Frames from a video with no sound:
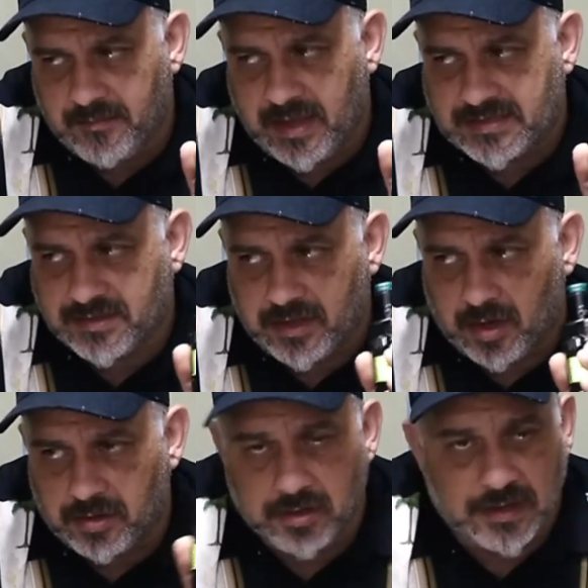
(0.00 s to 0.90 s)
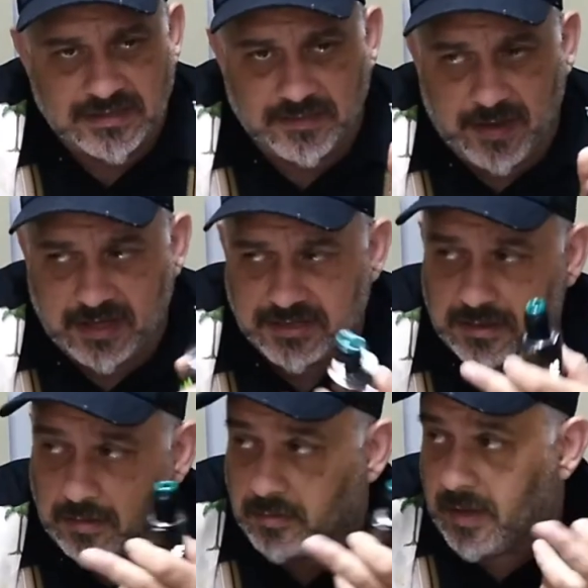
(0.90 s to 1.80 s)
basically on your
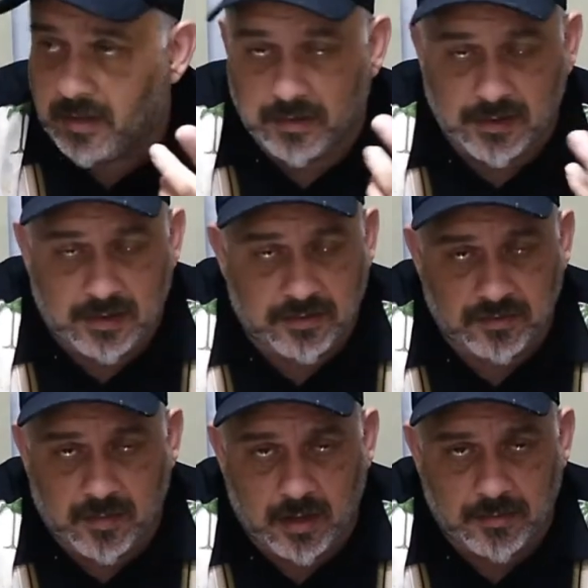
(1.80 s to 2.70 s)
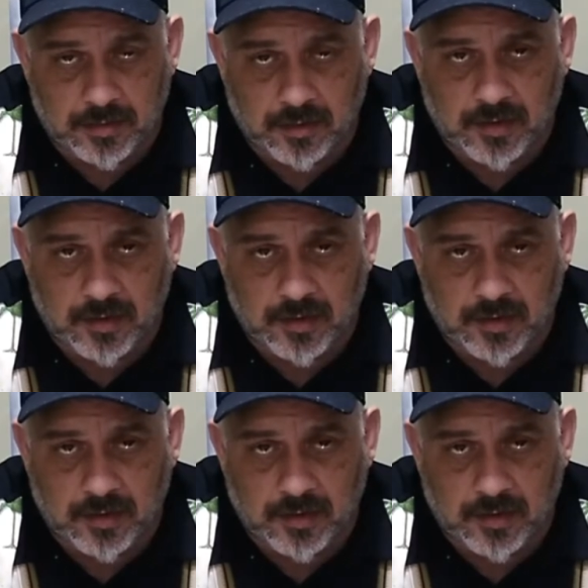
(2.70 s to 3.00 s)
estimation or by looking at a thermometer or